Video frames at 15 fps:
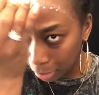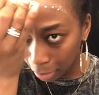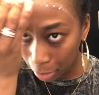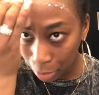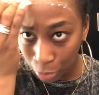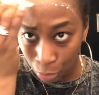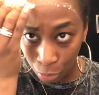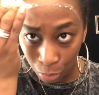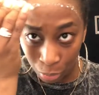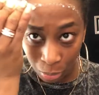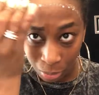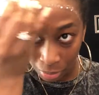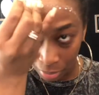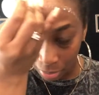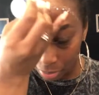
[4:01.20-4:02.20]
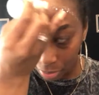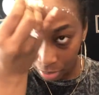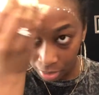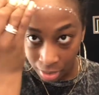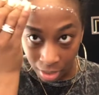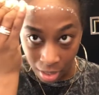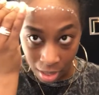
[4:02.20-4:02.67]
Love you, girl.
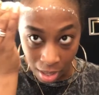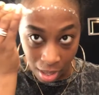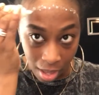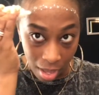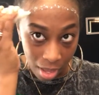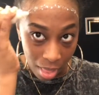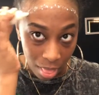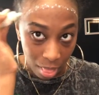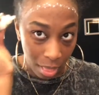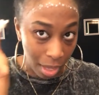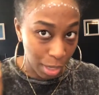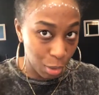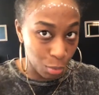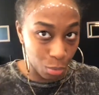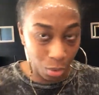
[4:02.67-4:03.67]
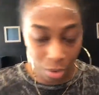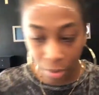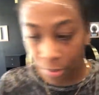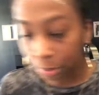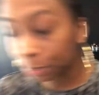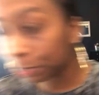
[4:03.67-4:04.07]
Love you, girl.